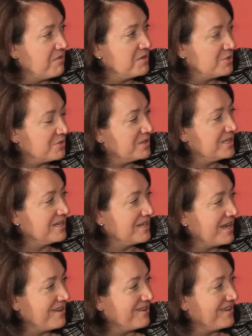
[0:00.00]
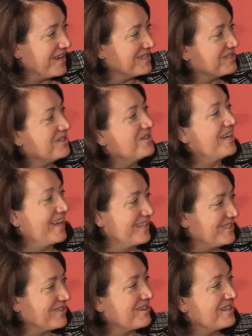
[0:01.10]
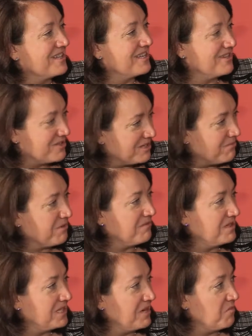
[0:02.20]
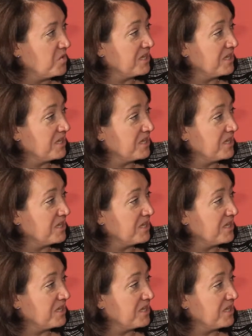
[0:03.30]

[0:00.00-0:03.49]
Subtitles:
I'm interested in how you guys look at sort of the leadership of the team.